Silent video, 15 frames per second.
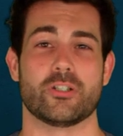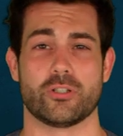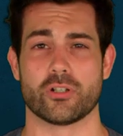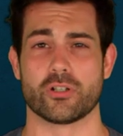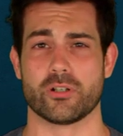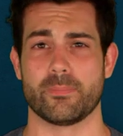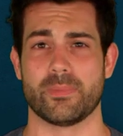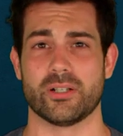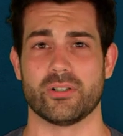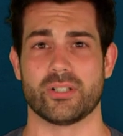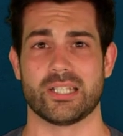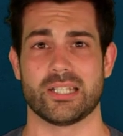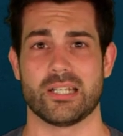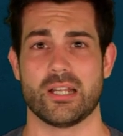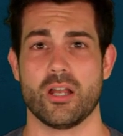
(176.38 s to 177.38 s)
and
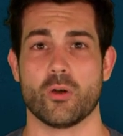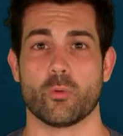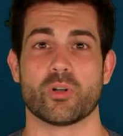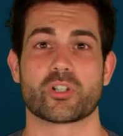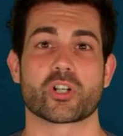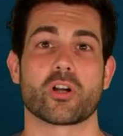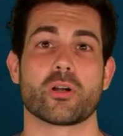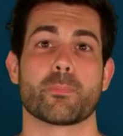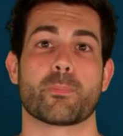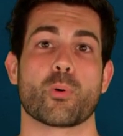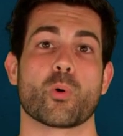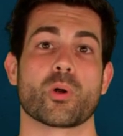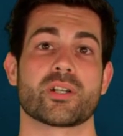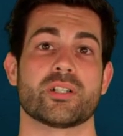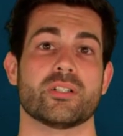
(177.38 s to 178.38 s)
durability, which are
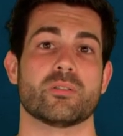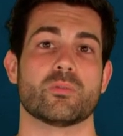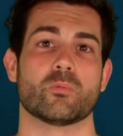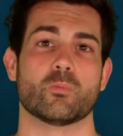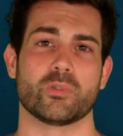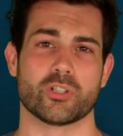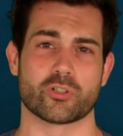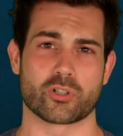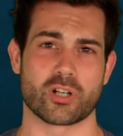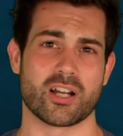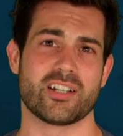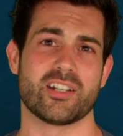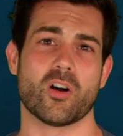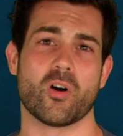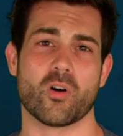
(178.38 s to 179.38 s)
important when you're trying to